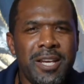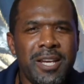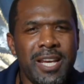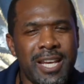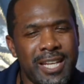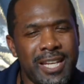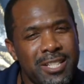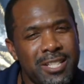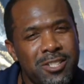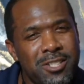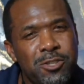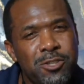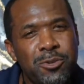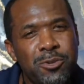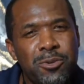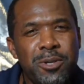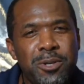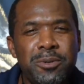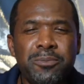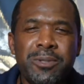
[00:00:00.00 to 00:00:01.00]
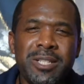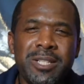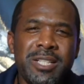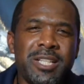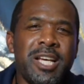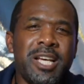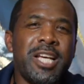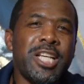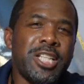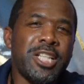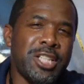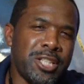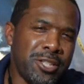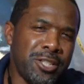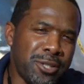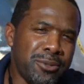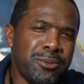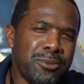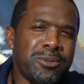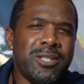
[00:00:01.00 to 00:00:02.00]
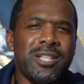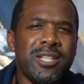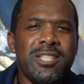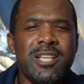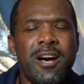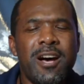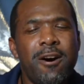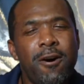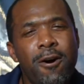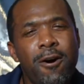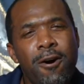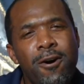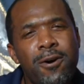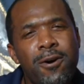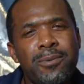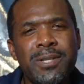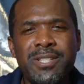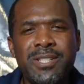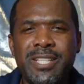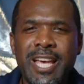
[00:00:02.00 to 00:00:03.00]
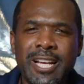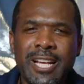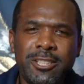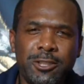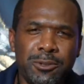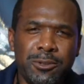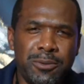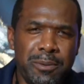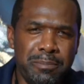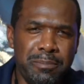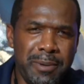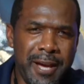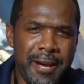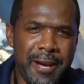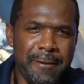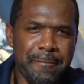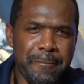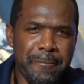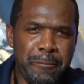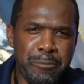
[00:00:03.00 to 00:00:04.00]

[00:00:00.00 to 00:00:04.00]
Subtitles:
And that's to it with a U, because I always got you in mind.